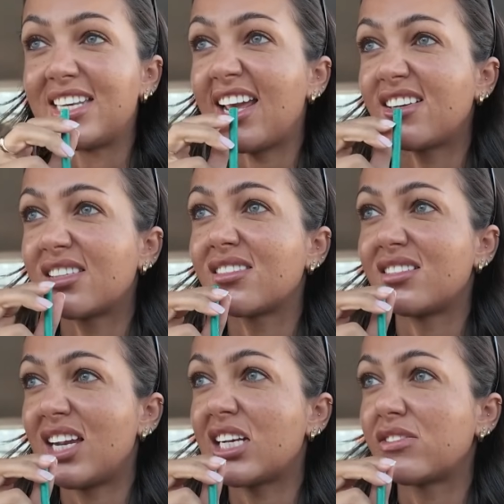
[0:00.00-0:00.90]
digs
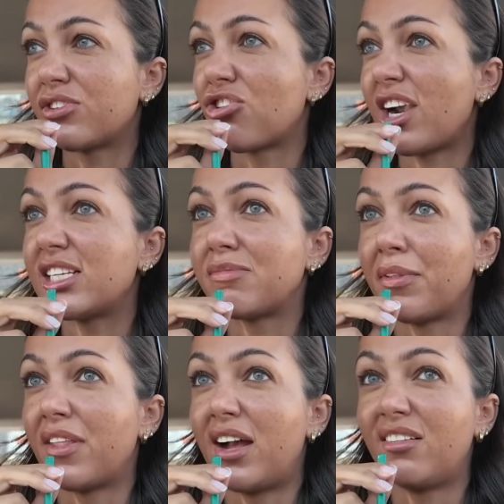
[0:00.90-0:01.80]
for
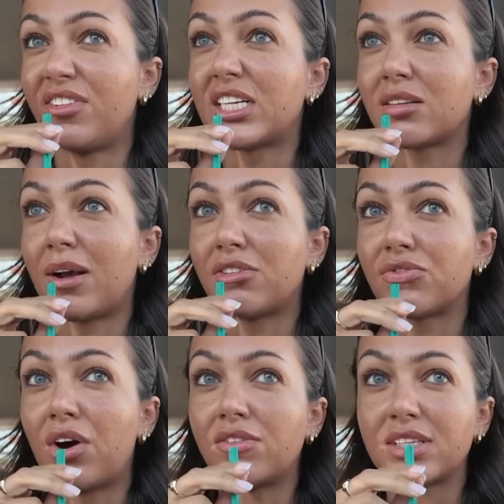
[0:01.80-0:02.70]
tradesmen, that, and that's about as
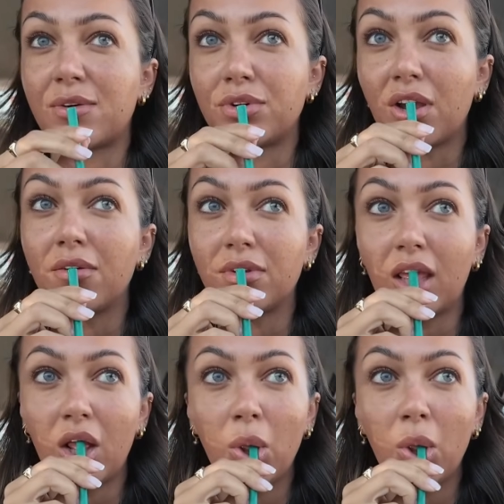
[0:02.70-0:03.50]
far as I would go with it.